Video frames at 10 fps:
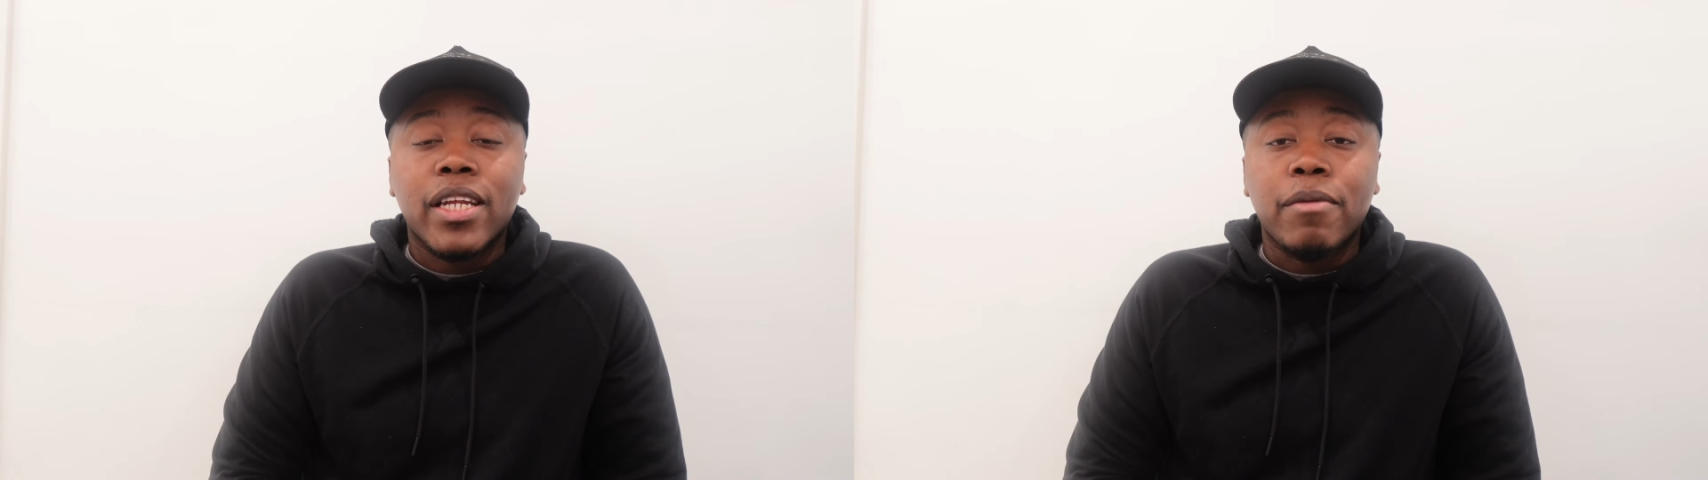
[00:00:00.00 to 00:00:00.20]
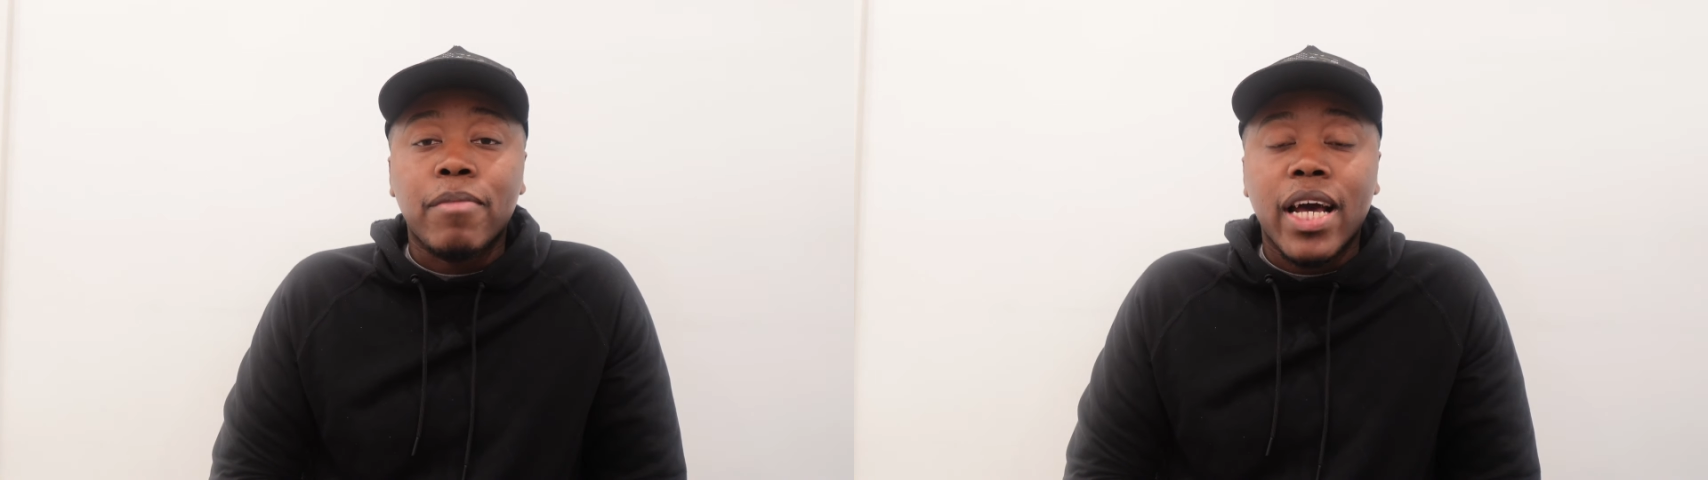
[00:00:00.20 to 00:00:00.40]

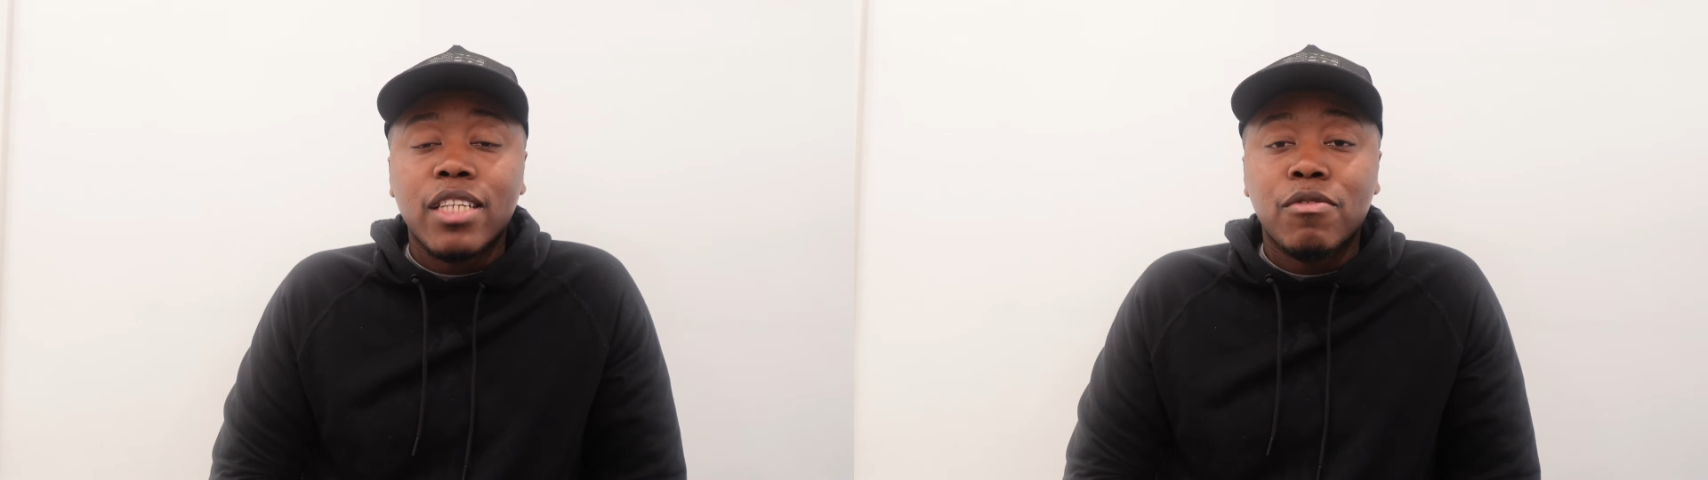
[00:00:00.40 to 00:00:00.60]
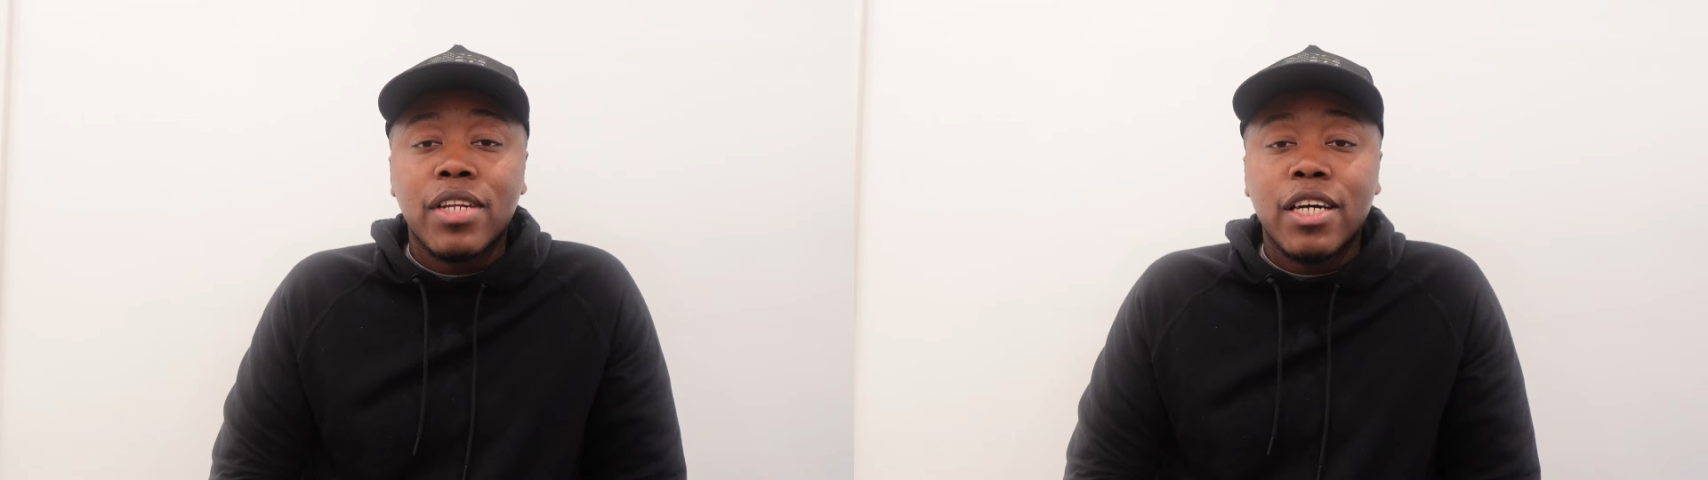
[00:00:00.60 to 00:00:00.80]
made a
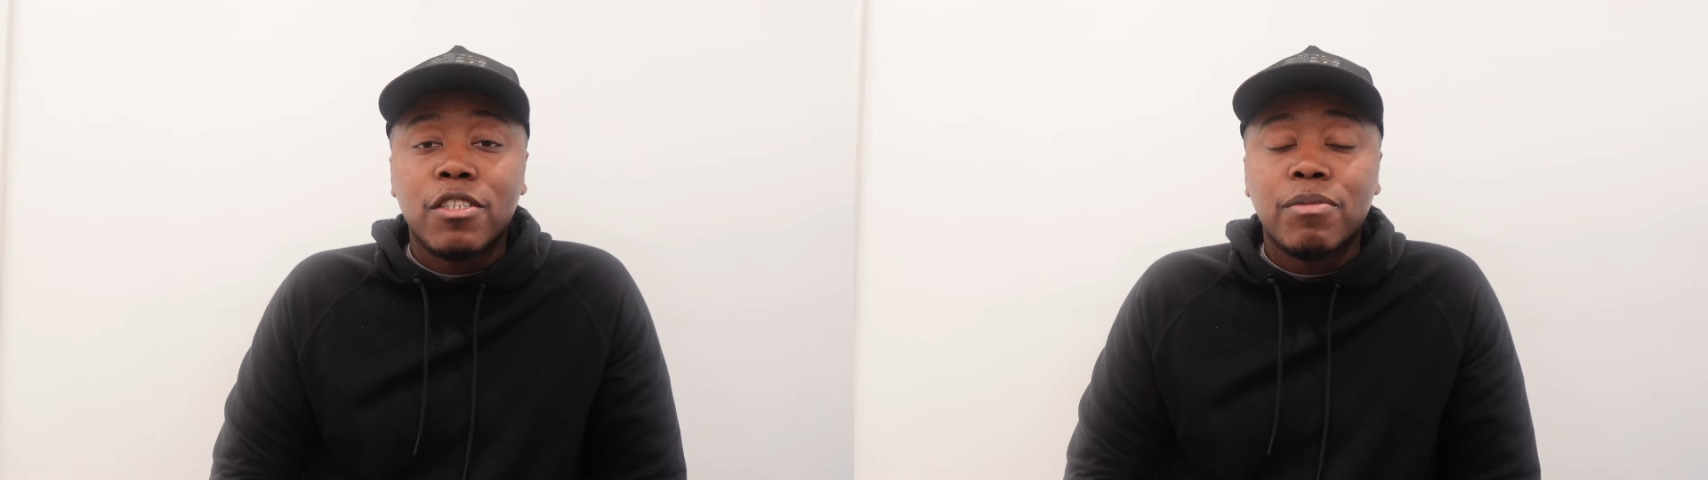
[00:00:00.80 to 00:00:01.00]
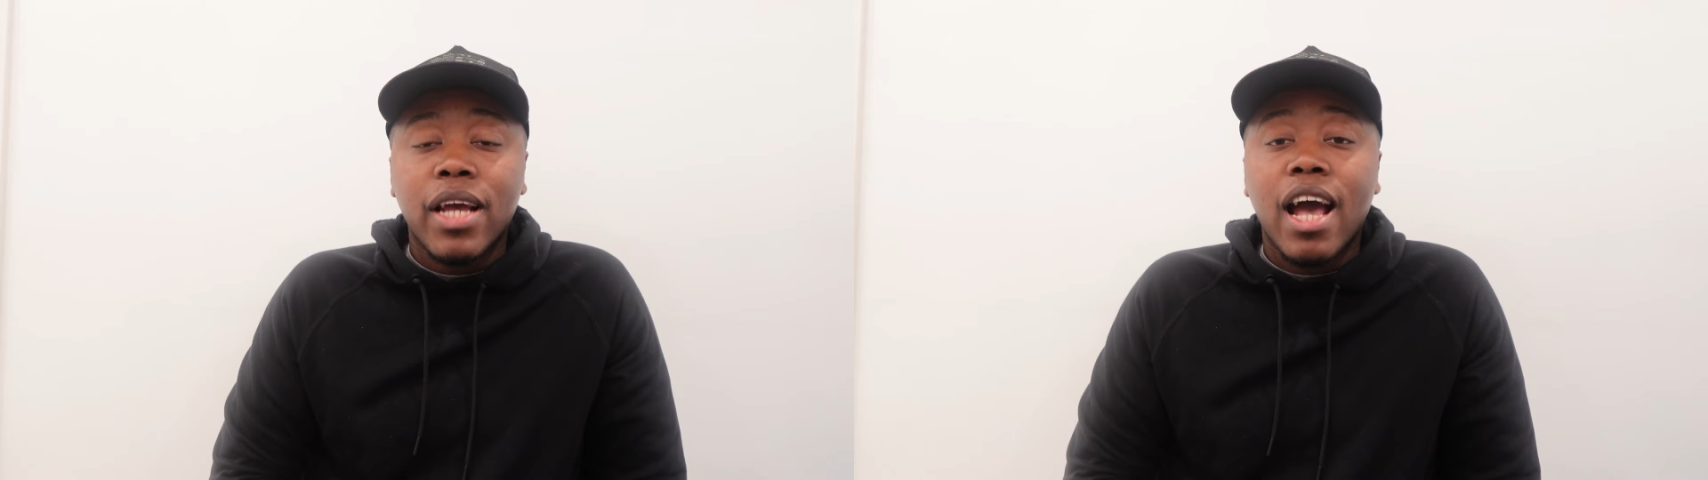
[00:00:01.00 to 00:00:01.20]
massive
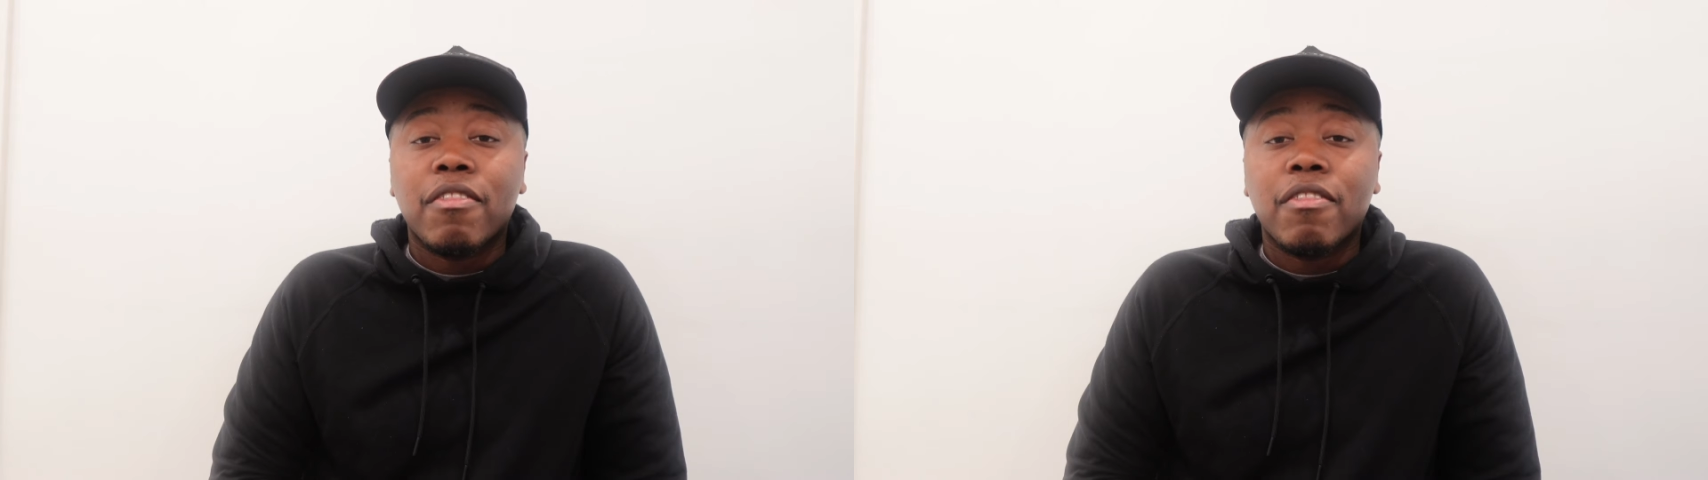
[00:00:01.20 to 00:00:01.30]
announcement